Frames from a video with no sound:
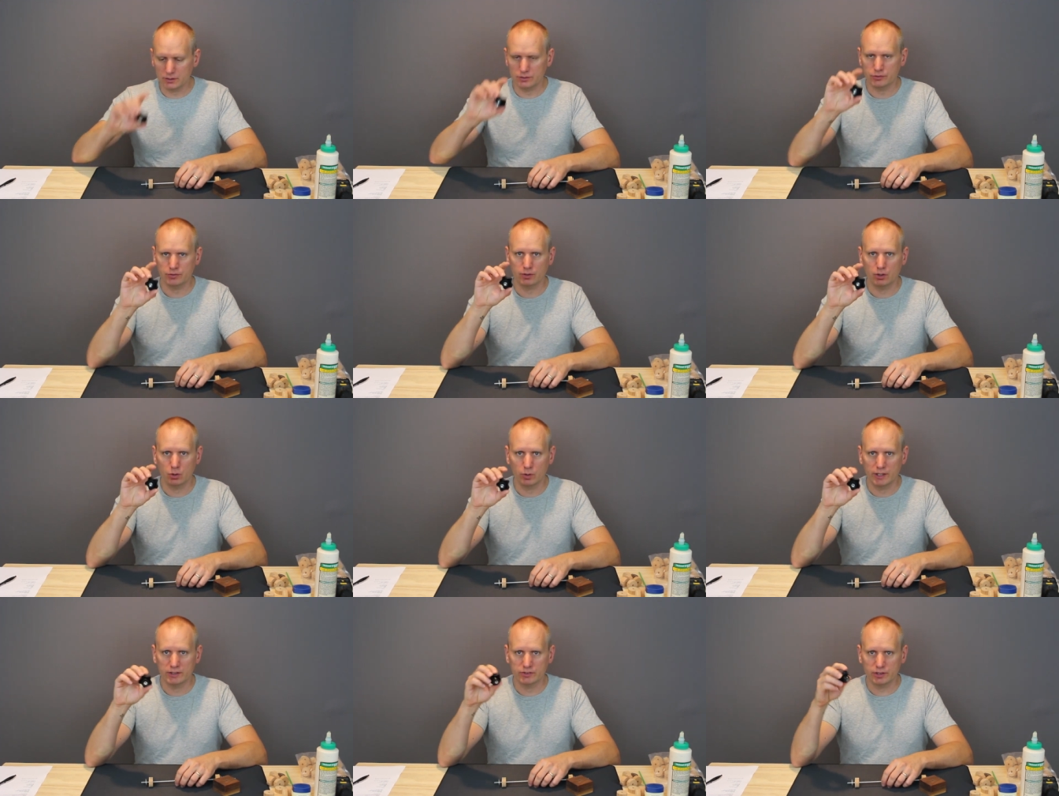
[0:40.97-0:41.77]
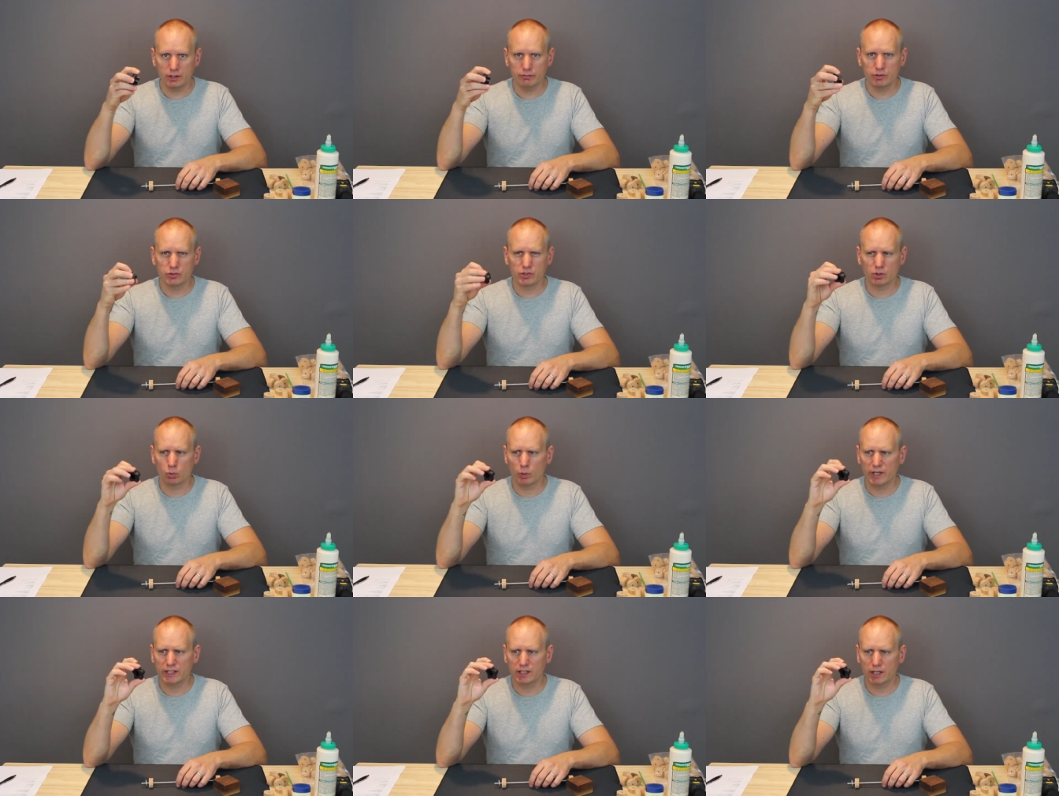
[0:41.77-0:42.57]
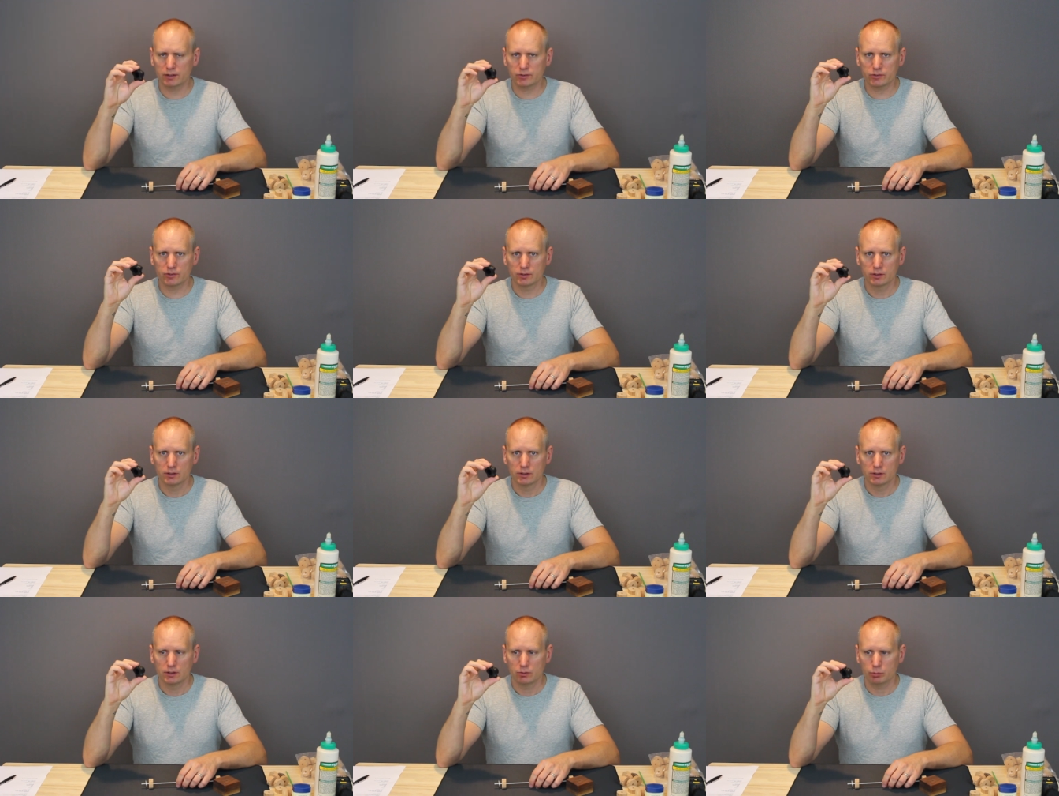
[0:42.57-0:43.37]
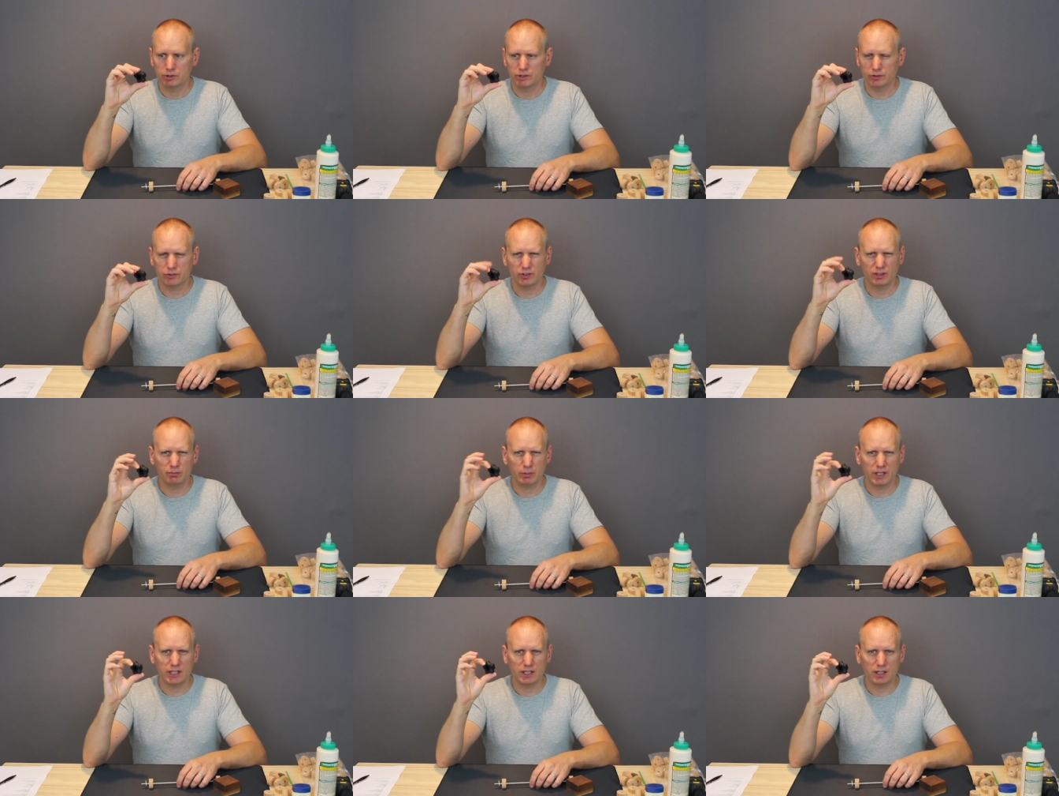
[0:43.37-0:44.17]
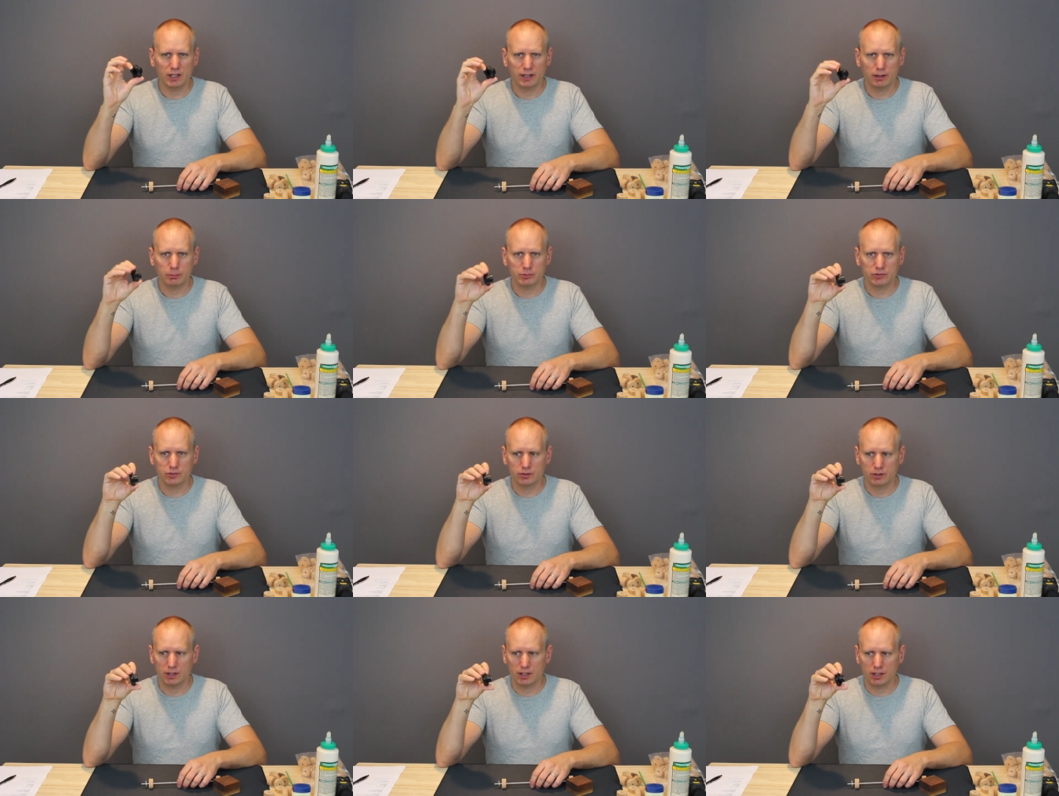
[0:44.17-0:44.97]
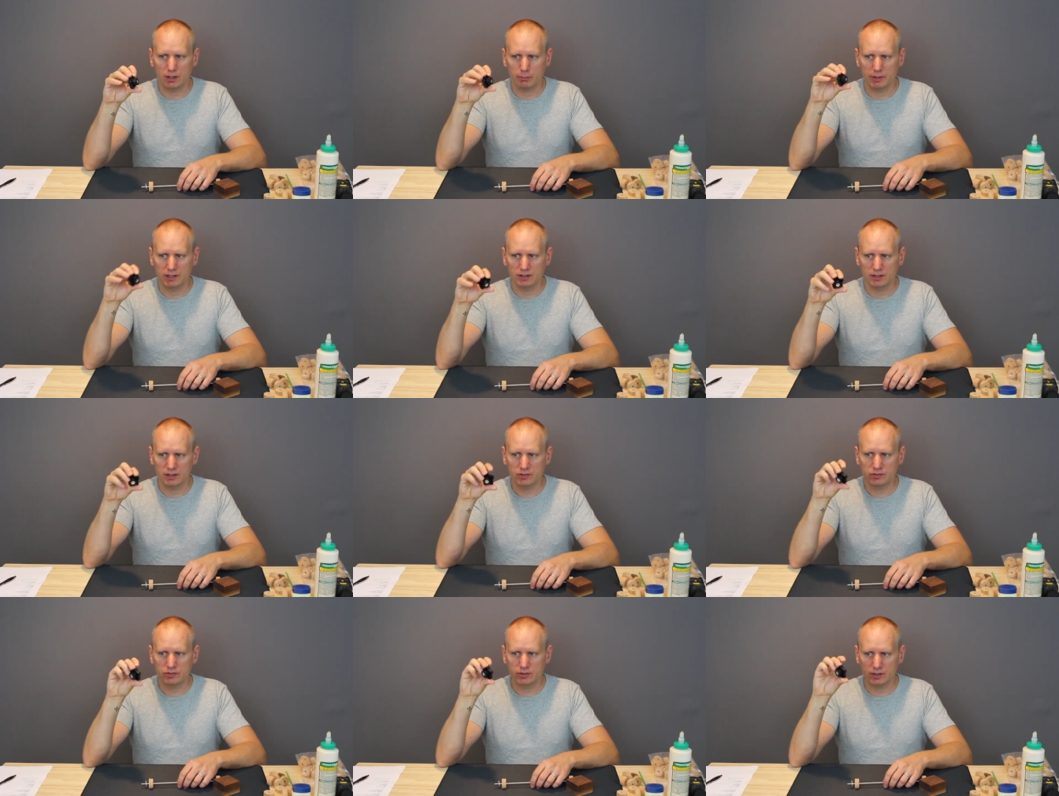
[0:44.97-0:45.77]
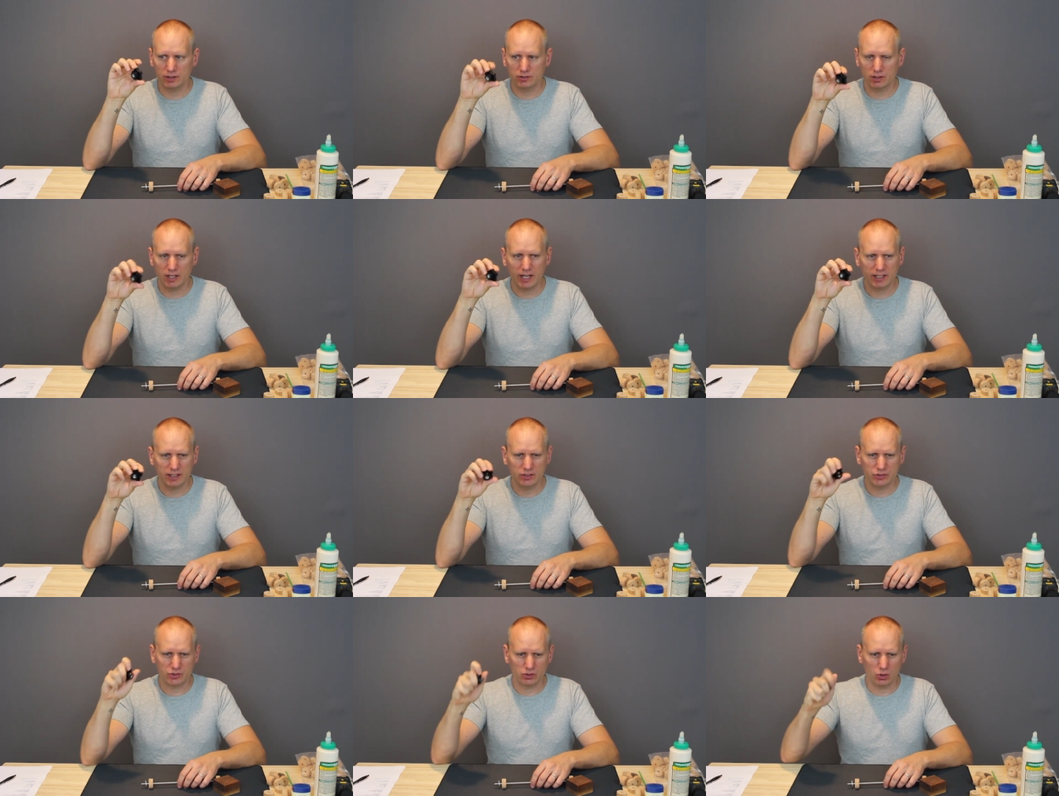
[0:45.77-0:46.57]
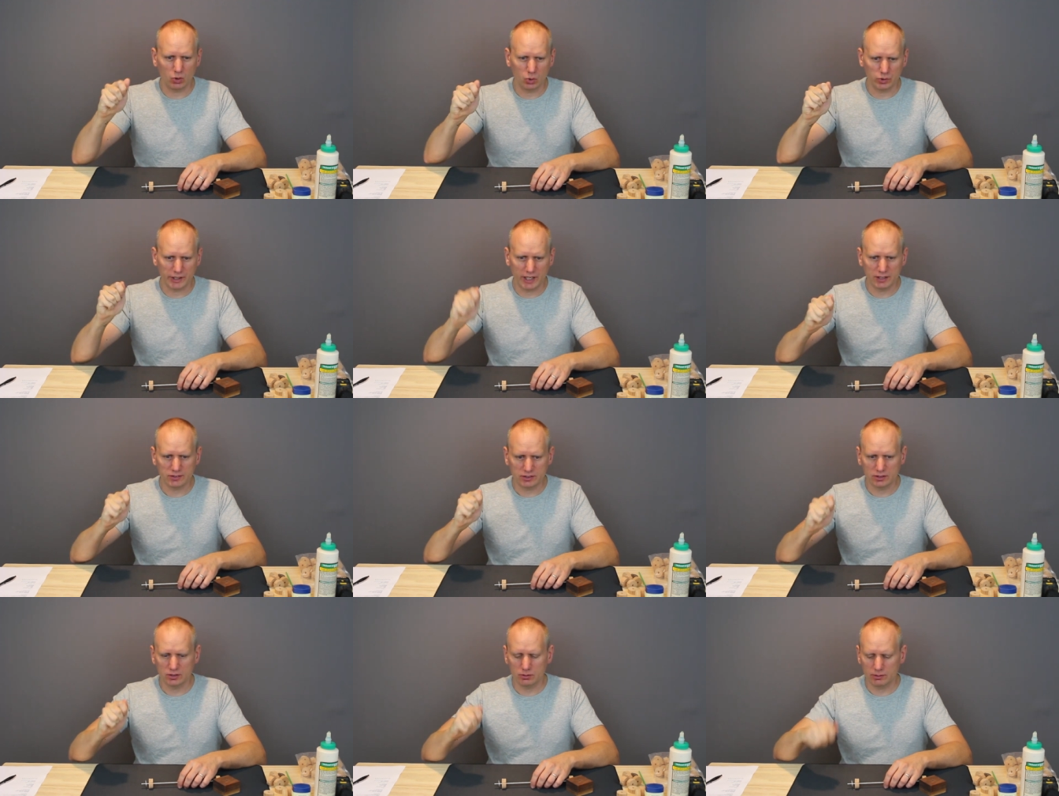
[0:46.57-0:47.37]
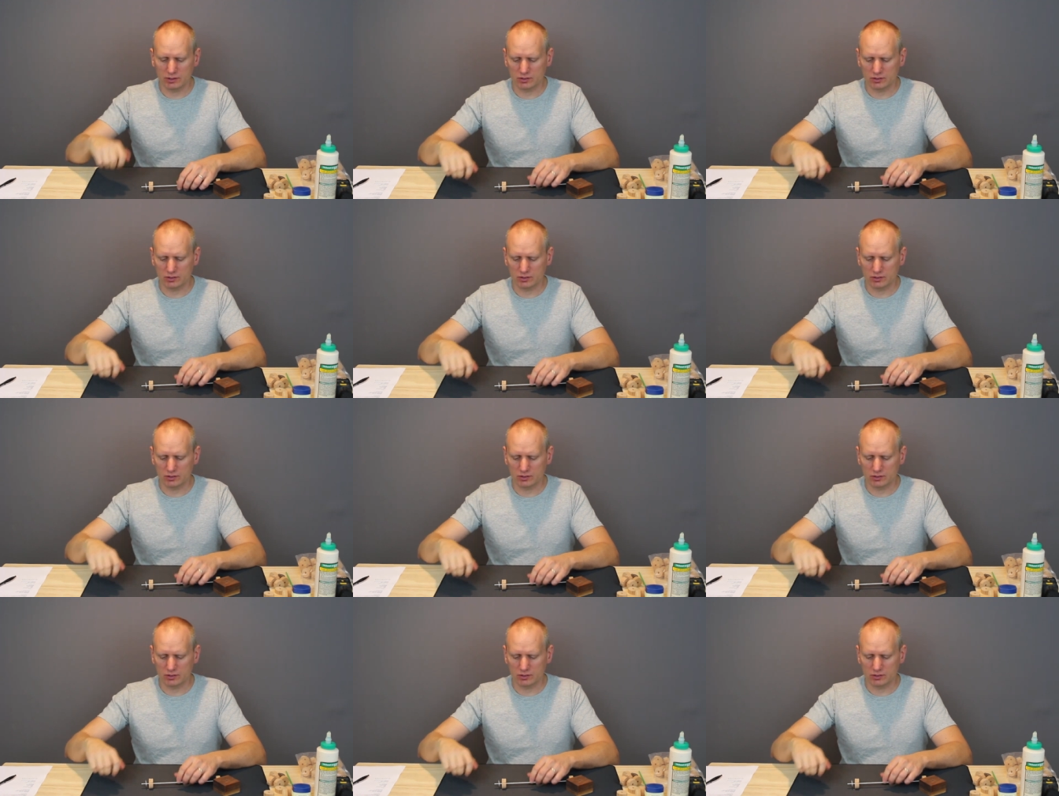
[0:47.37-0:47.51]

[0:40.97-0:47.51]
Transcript: So instead of using wing nuts, which you'll see in many clamps, this is a lot easier to hold on to.